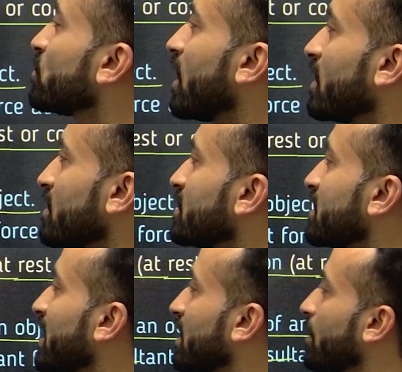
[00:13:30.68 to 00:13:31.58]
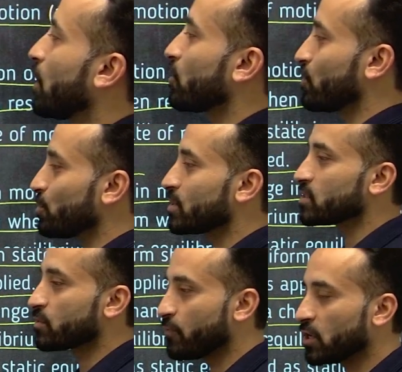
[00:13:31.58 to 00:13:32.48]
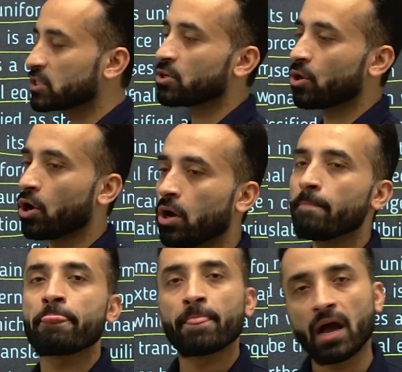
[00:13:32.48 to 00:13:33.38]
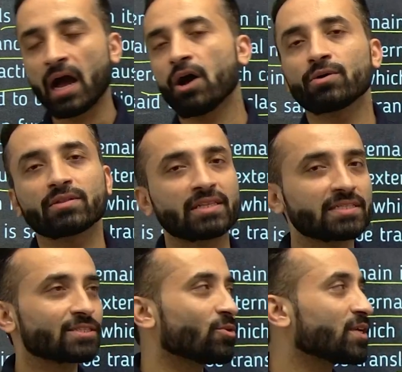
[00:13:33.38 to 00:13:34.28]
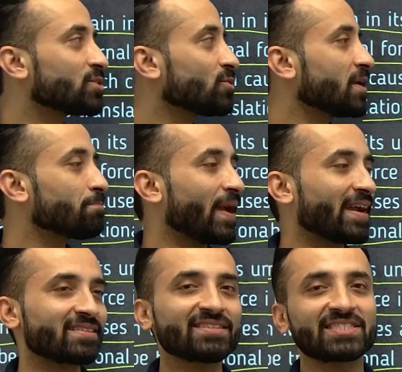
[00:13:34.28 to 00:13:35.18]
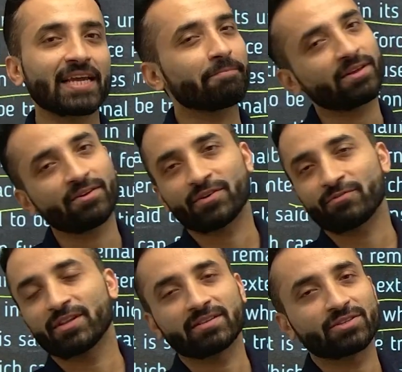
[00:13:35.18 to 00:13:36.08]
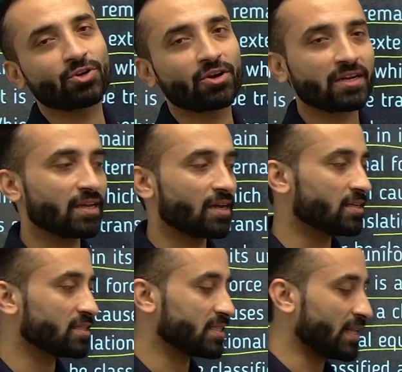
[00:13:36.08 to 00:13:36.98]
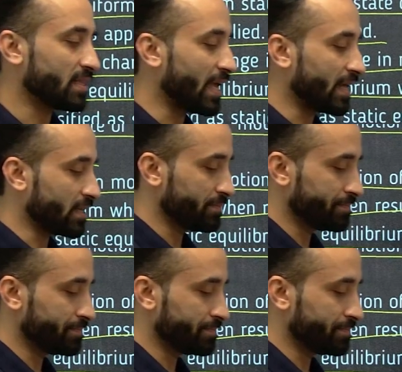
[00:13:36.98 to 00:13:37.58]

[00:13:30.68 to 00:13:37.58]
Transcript: understand about Newton's first law. How this is going to impact this chapter, we will shortly understand that.